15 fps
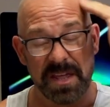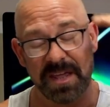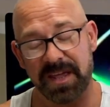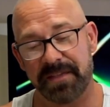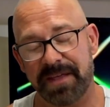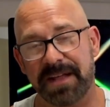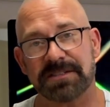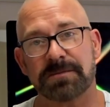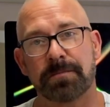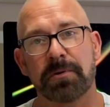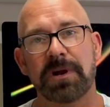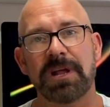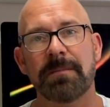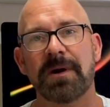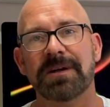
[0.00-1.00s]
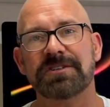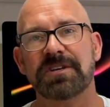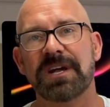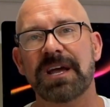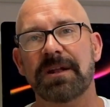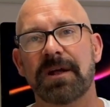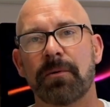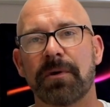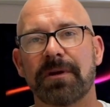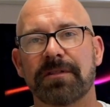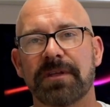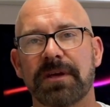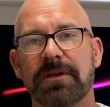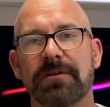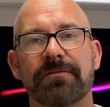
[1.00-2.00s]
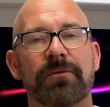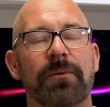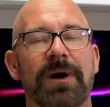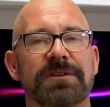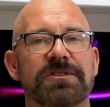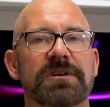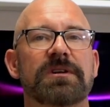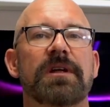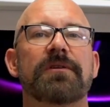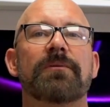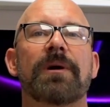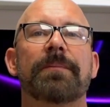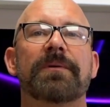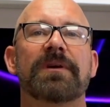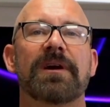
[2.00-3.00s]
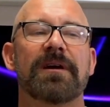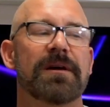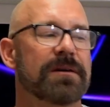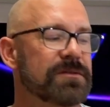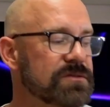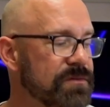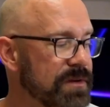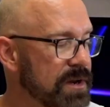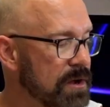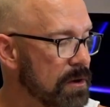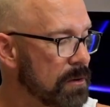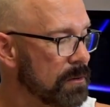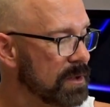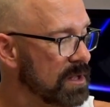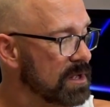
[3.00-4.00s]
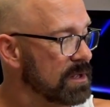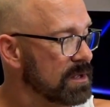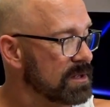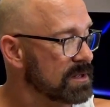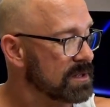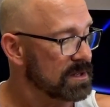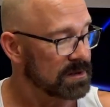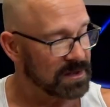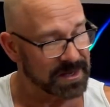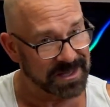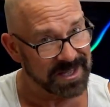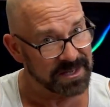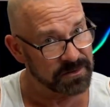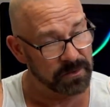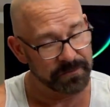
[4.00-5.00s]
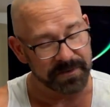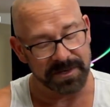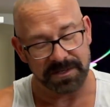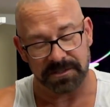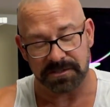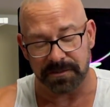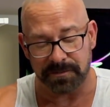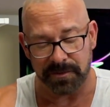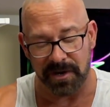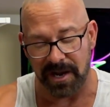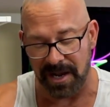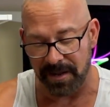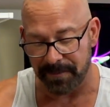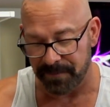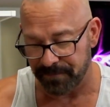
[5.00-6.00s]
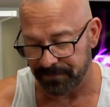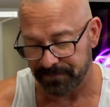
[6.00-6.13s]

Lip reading: And that's pretty much it. I want to thank you for watching another Replica Airguns video. Again, don't forget to subscribe.